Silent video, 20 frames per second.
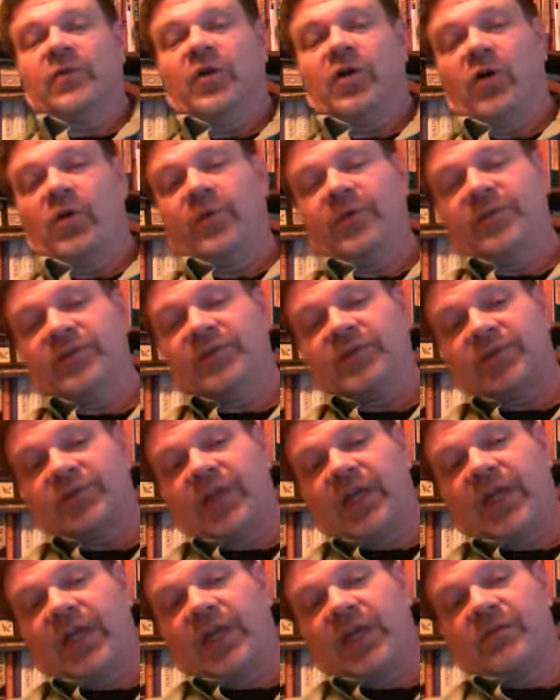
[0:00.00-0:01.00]
Always
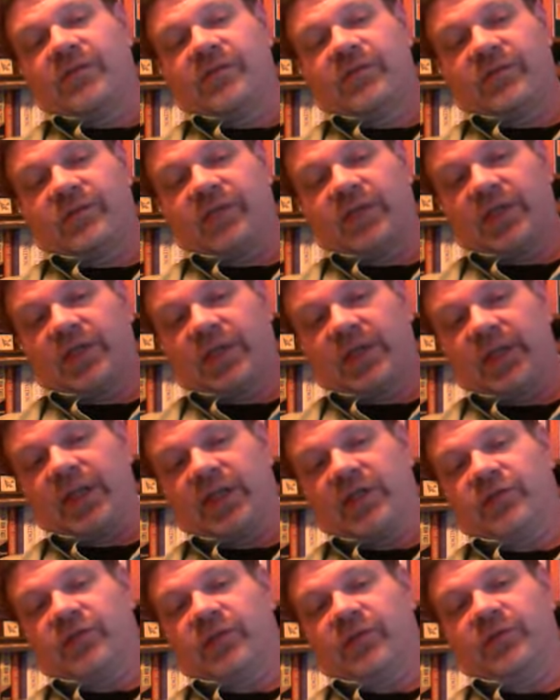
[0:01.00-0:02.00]
save
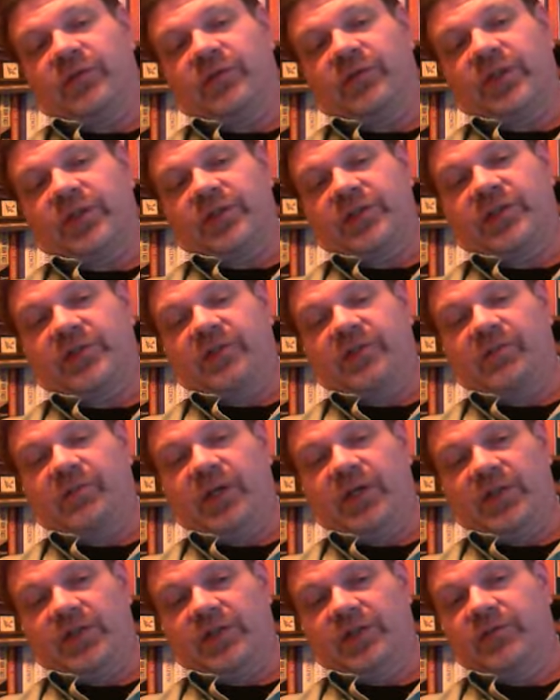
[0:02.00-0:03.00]
each alteration of the
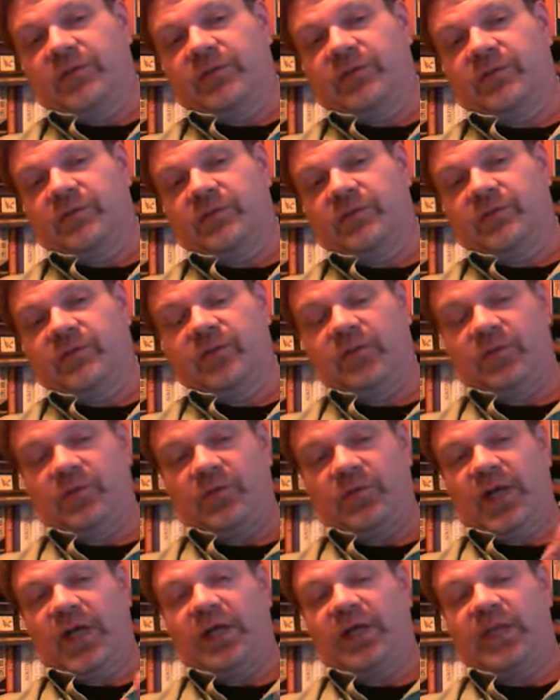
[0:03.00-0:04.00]
budget. Do
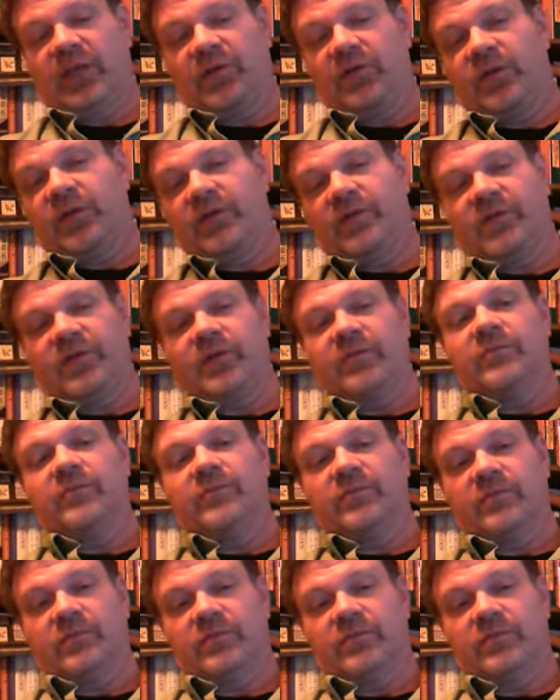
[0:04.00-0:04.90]
not get rid of them.